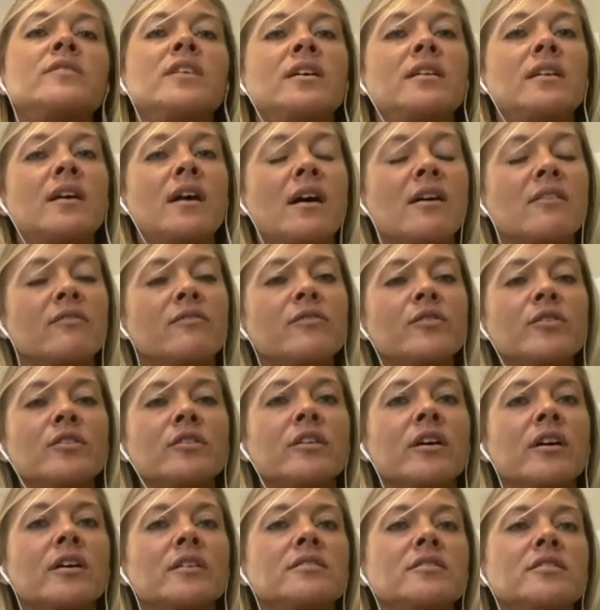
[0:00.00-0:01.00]
And I feel
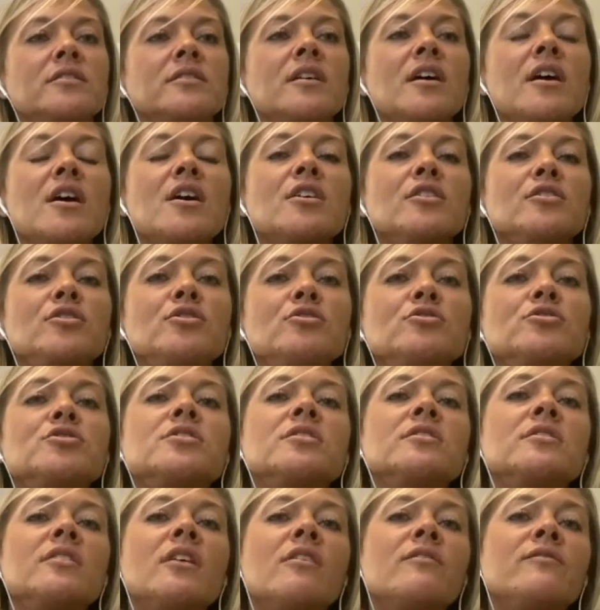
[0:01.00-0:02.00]
like that you should love